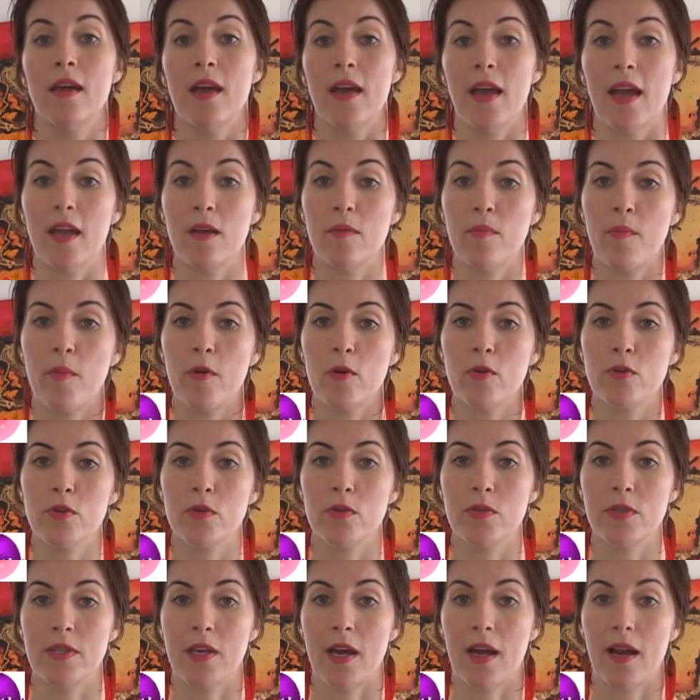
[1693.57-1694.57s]
8
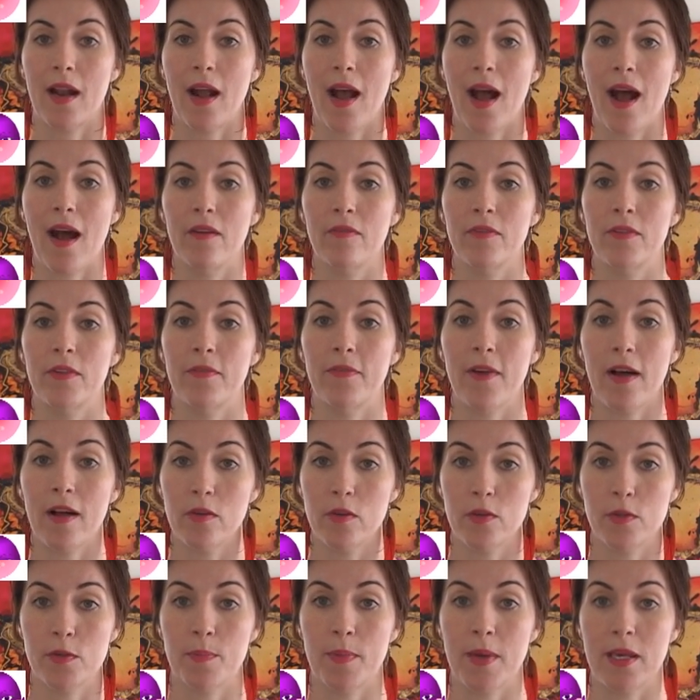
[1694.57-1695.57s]
mojos that have the
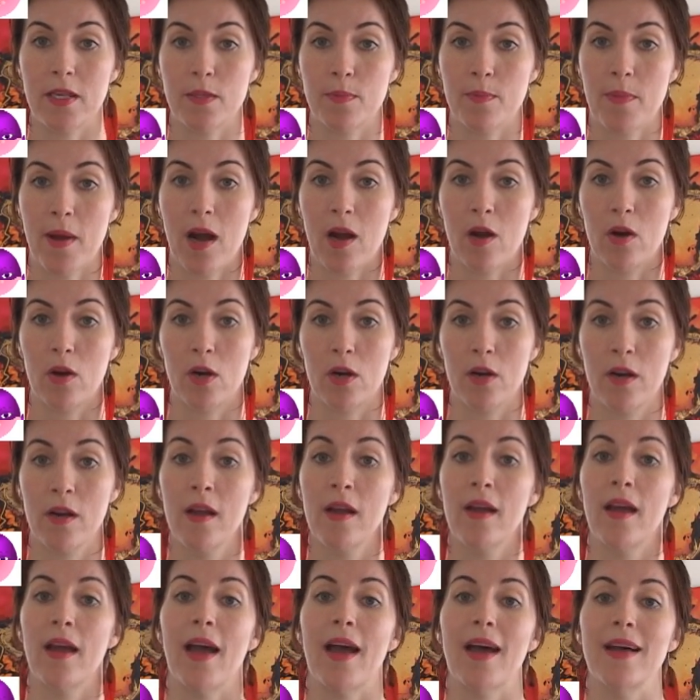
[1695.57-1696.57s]
values-based power
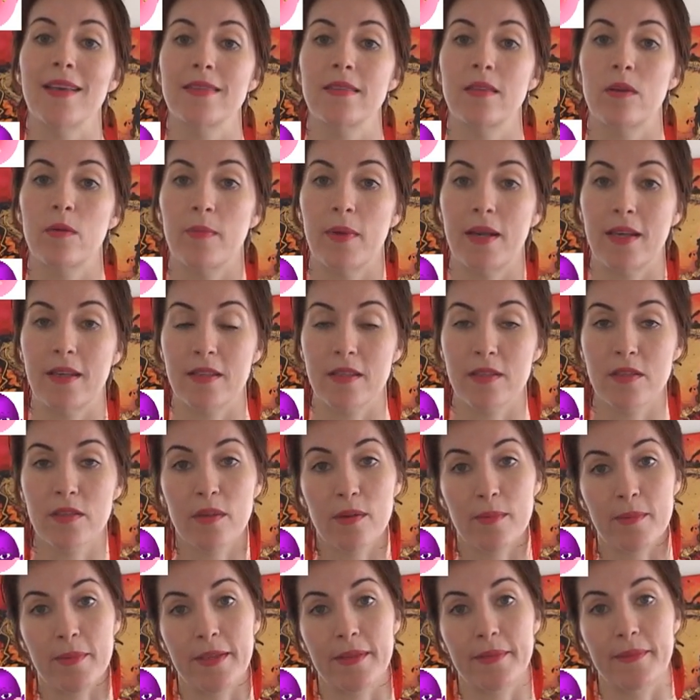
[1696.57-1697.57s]
as their main
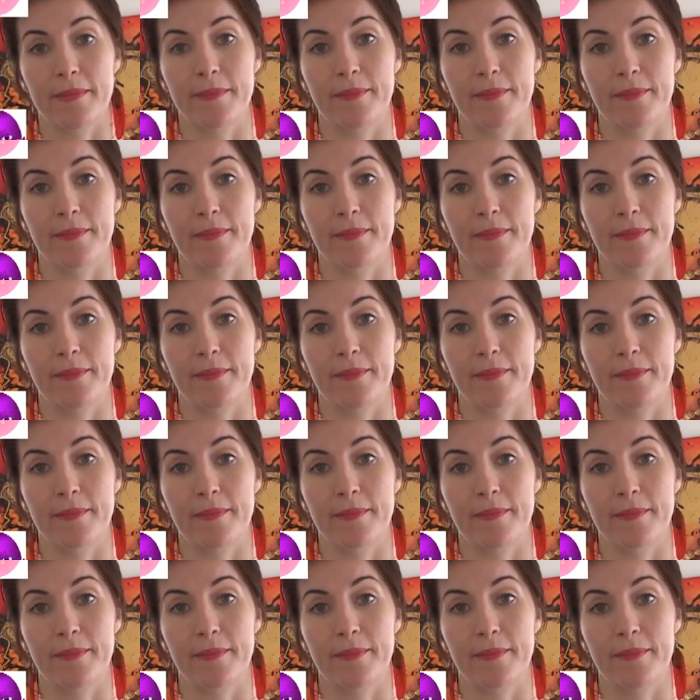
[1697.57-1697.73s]
discernment.